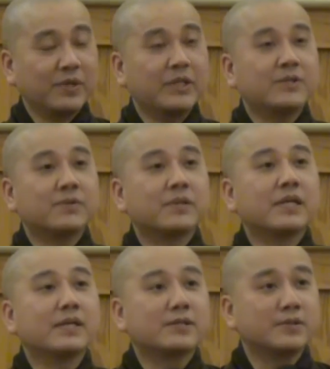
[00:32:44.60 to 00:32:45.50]
we need to
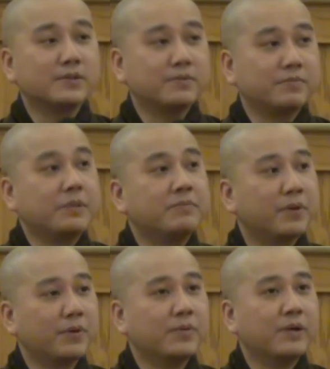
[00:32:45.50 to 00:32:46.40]
think to
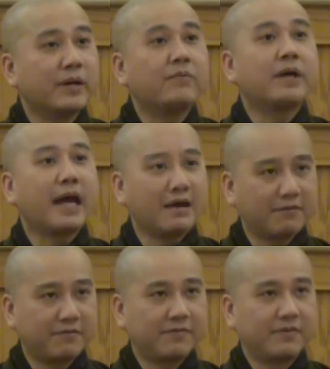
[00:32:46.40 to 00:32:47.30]
people who don't
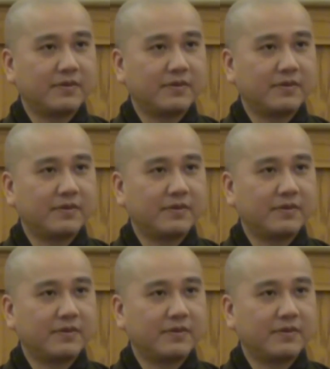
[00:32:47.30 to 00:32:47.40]
have